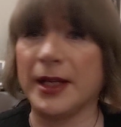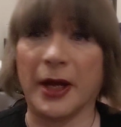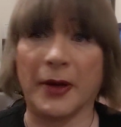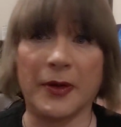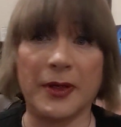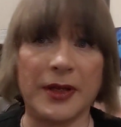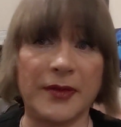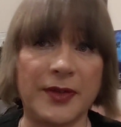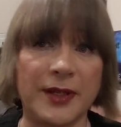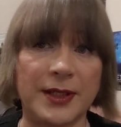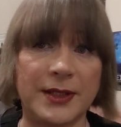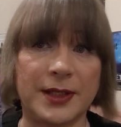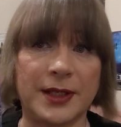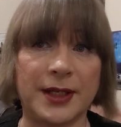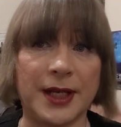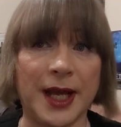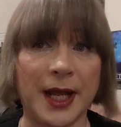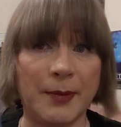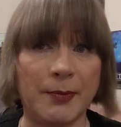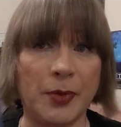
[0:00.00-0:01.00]
I would give this a
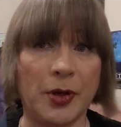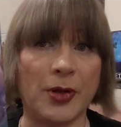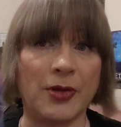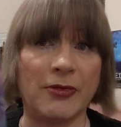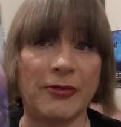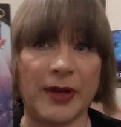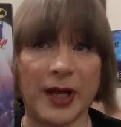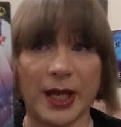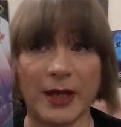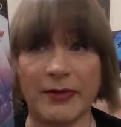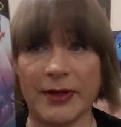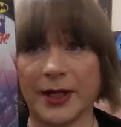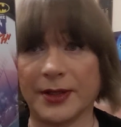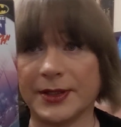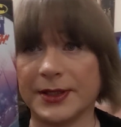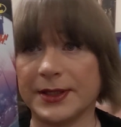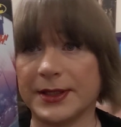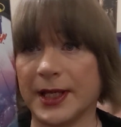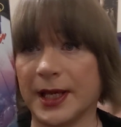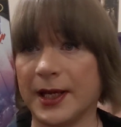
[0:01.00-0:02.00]
9.5
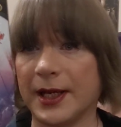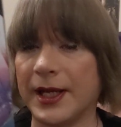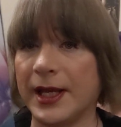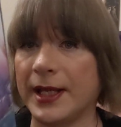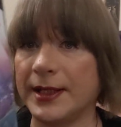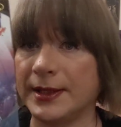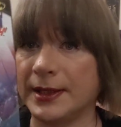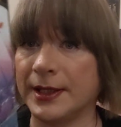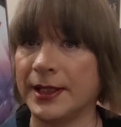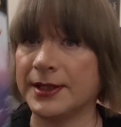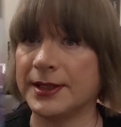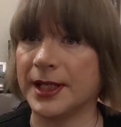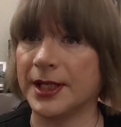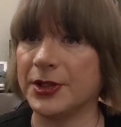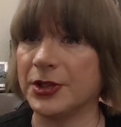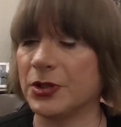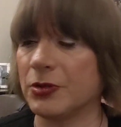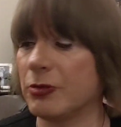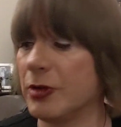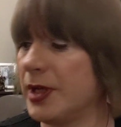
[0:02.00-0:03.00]
out of 10. It's an
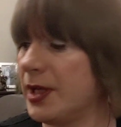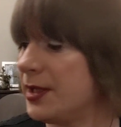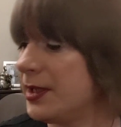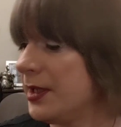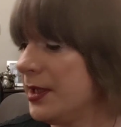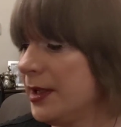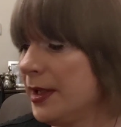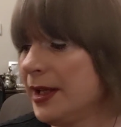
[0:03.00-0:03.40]
essential read.